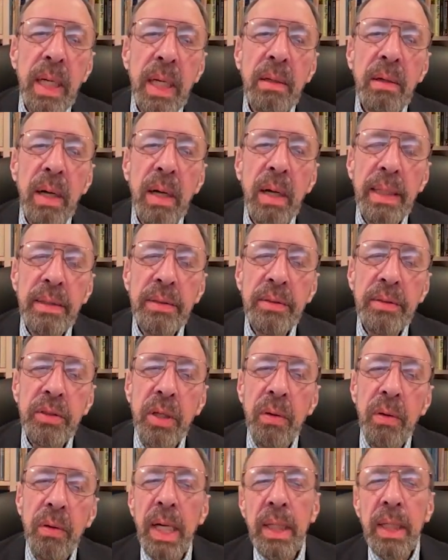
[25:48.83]
All right.
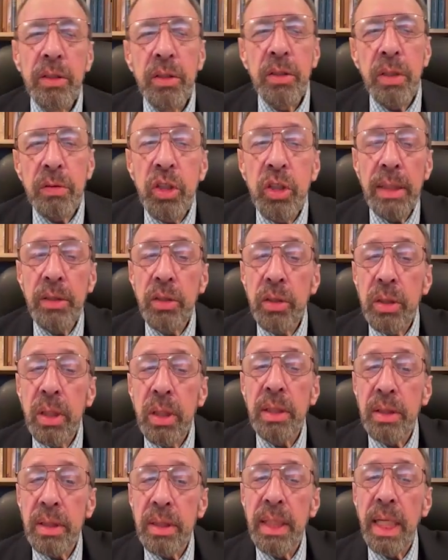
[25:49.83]
So John
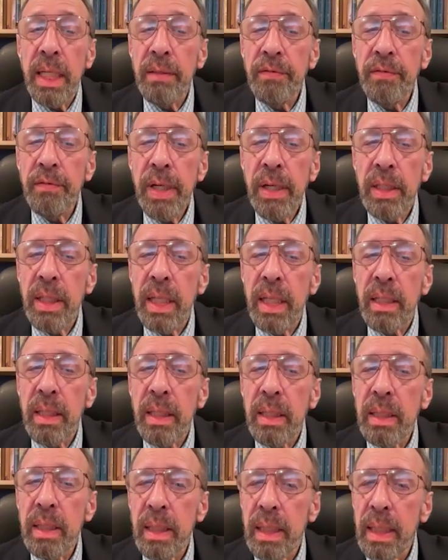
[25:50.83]
starts to tell a fairy
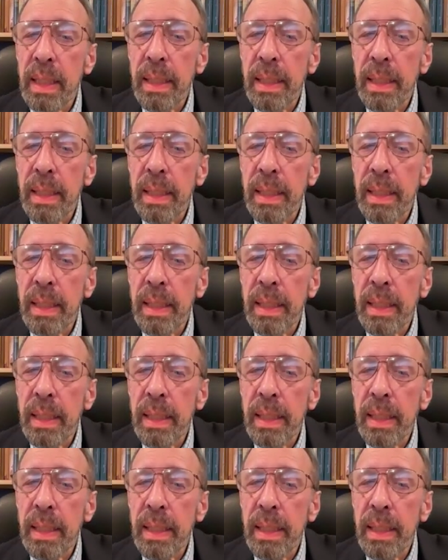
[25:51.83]
tale.